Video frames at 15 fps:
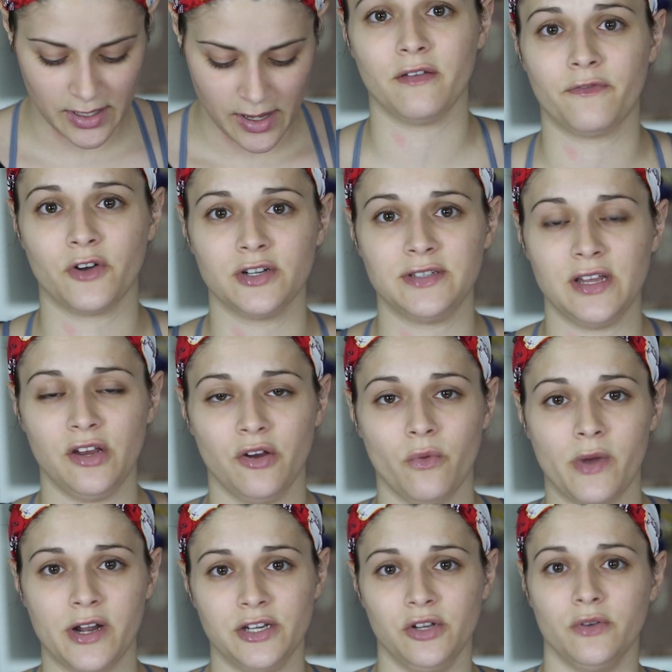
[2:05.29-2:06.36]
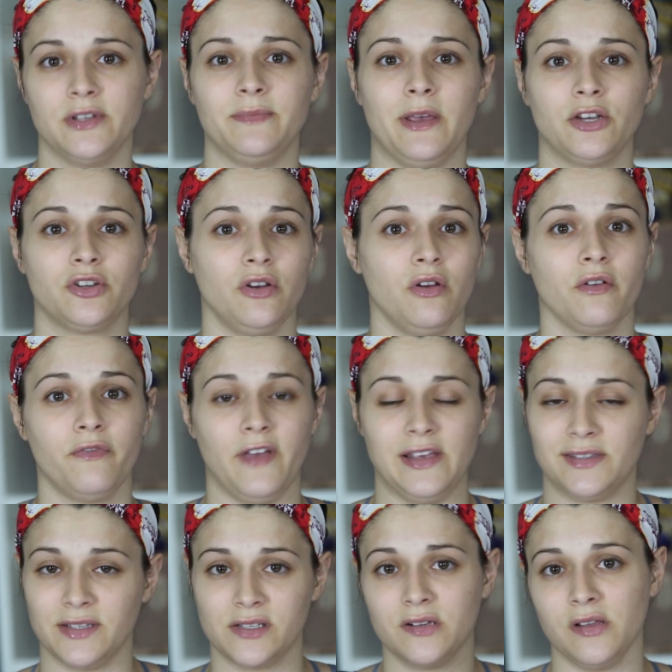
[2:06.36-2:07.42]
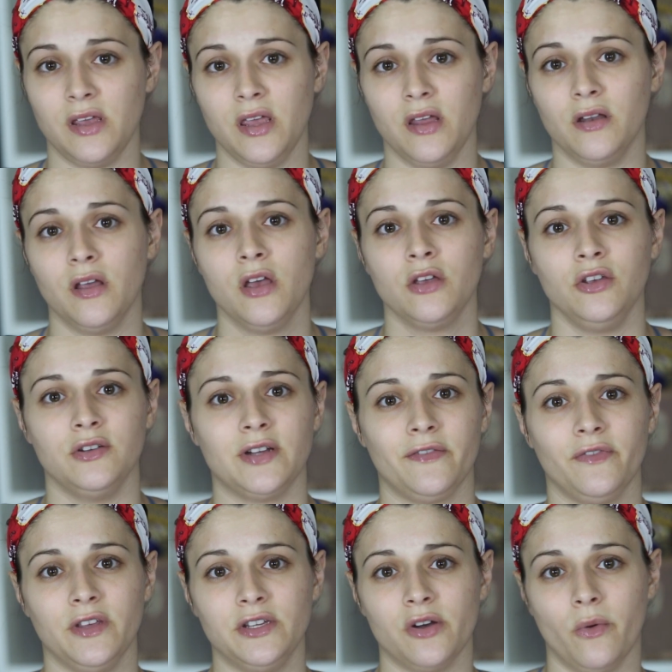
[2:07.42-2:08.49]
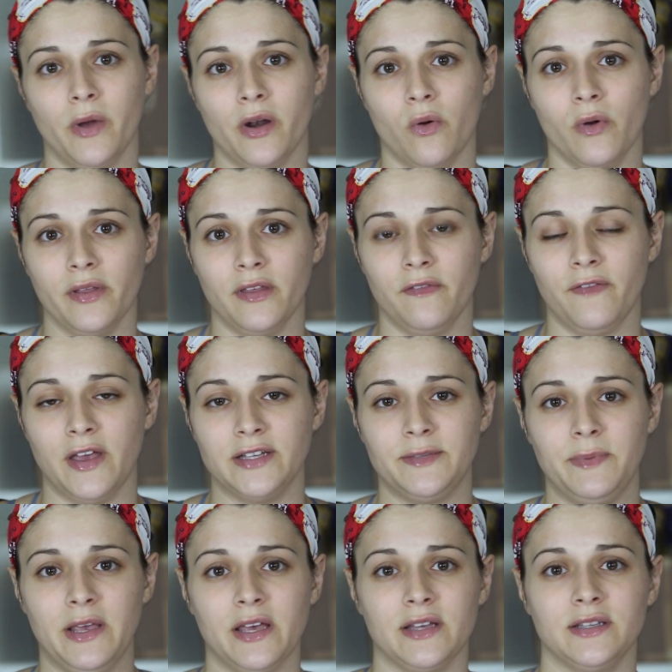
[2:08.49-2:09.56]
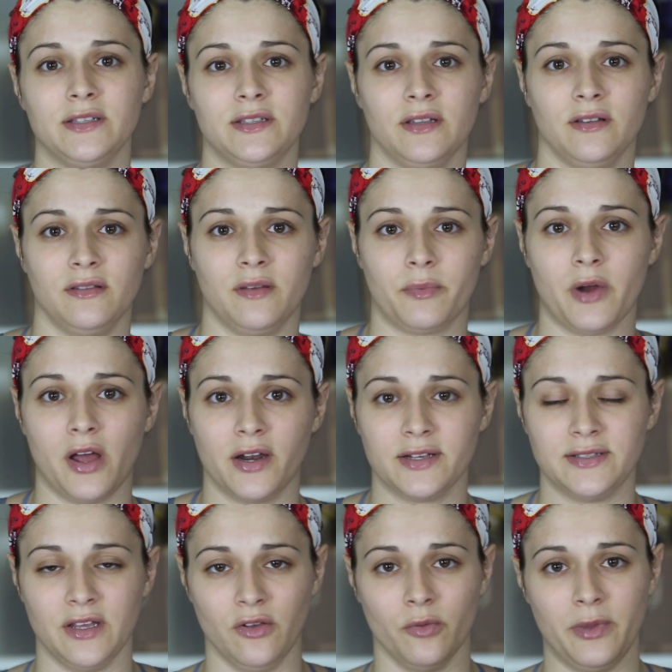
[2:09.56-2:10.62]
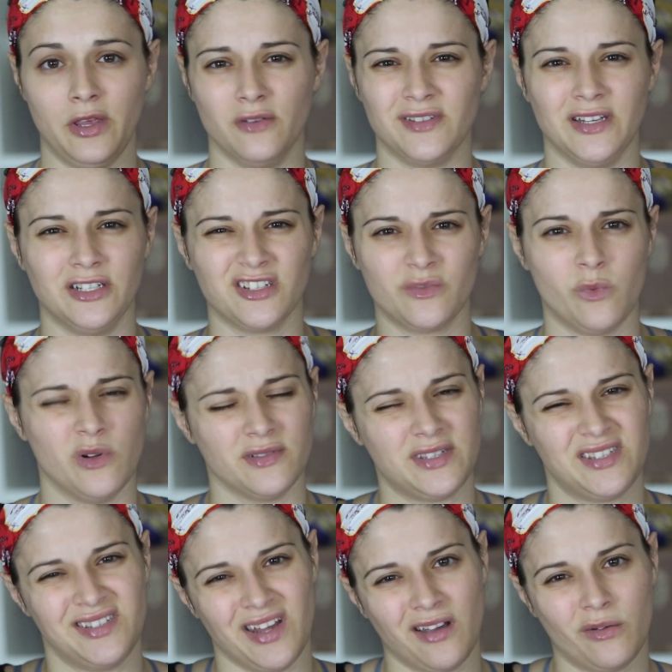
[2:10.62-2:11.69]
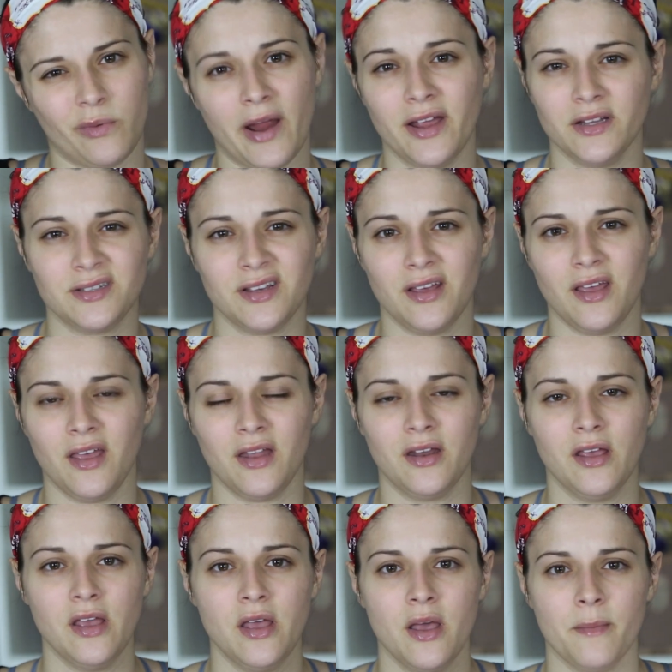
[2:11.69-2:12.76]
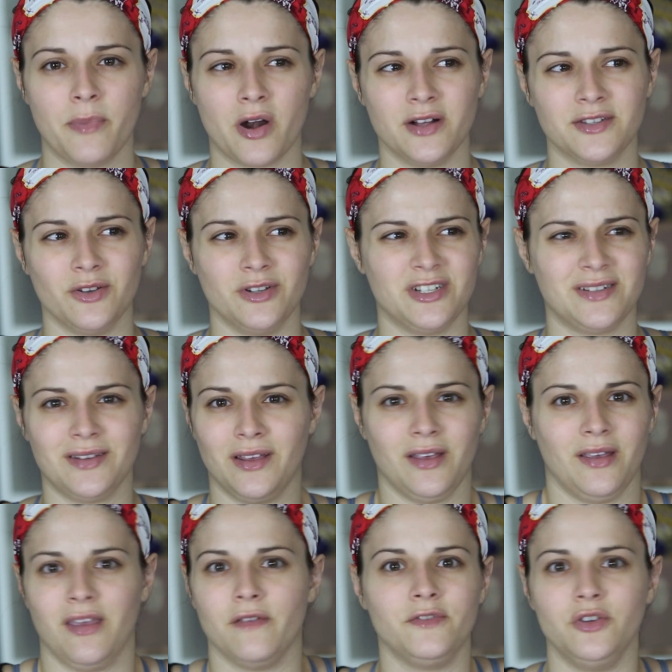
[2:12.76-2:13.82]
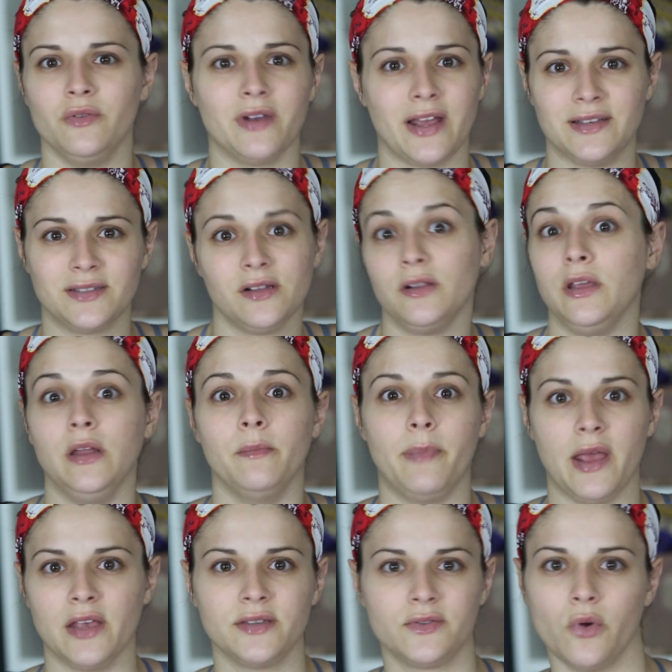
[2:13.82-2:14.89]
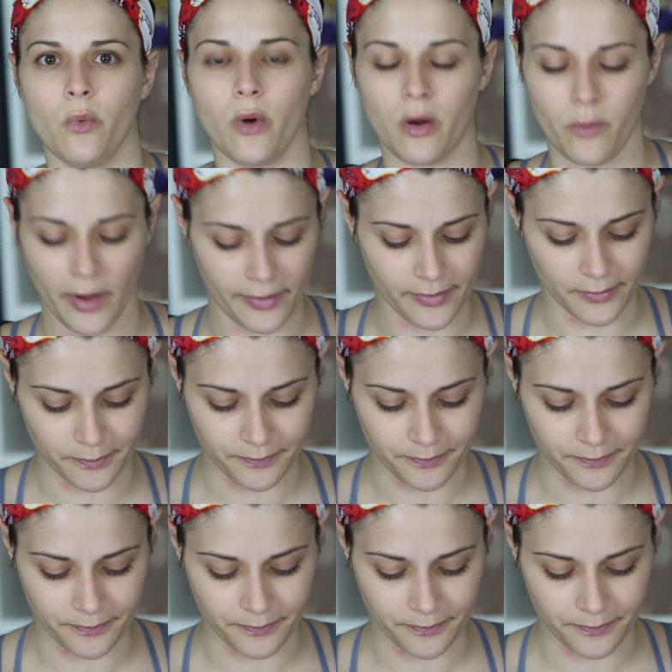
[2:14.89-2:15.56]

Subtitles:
The first thing you want to do is make sure your face is clean. You definitely don't want an oily face because the products that you'll be using just won't stick right to it. But also it gives you a nice clean base to work with.